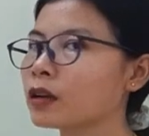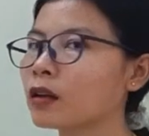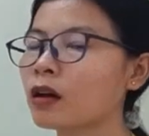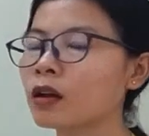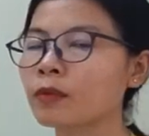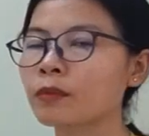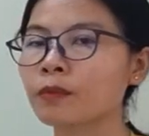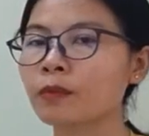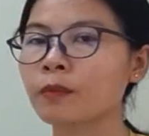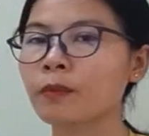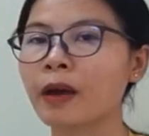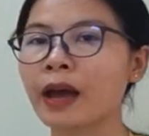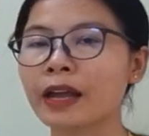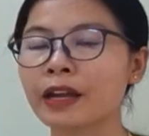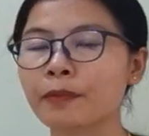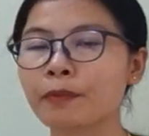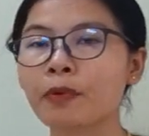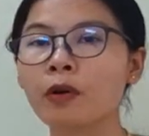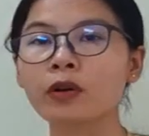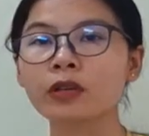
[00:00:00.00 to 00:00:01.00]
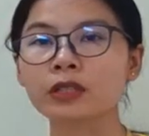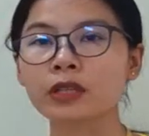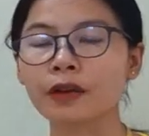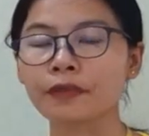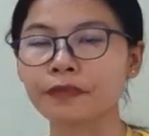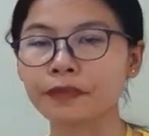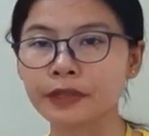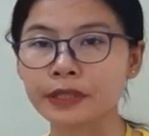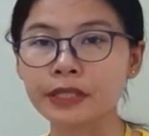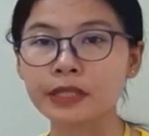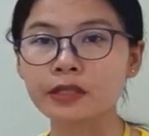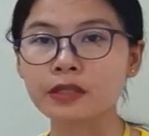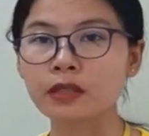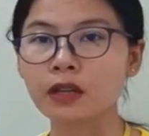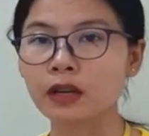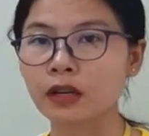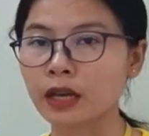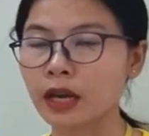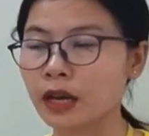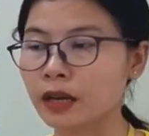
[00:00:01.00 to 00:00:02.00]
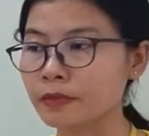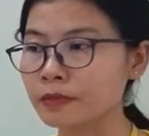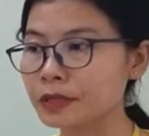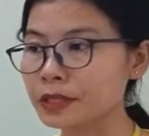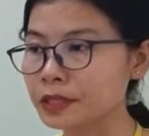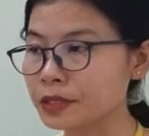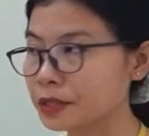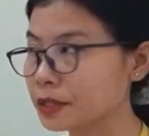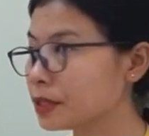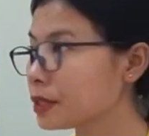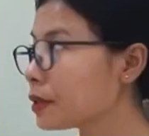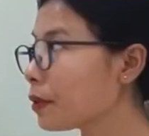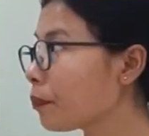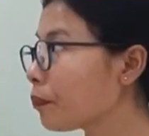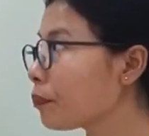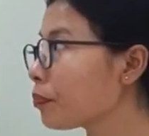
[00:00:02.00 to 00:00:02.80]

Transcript: not by the post office. Don't get confused.